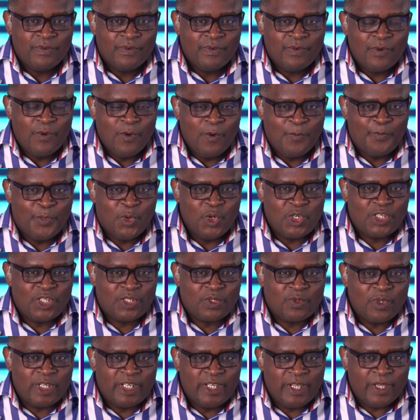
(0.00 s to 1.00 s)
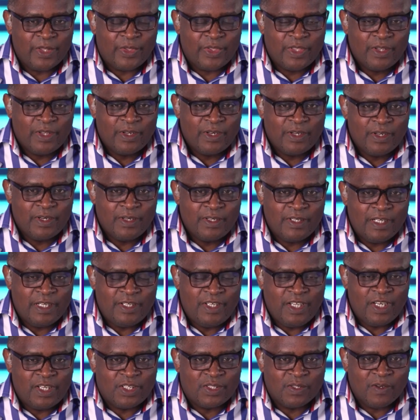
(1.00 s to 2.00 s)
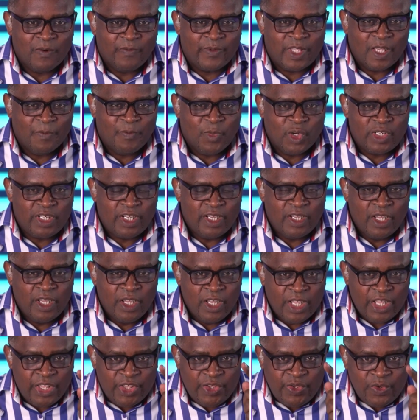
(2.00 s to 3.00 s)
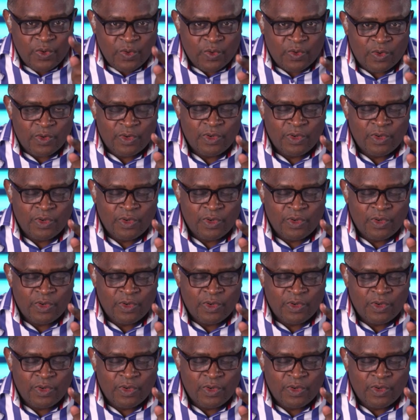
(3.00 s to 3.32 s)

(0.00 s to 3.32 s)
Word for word: Who puts to death the deeds of the body? You.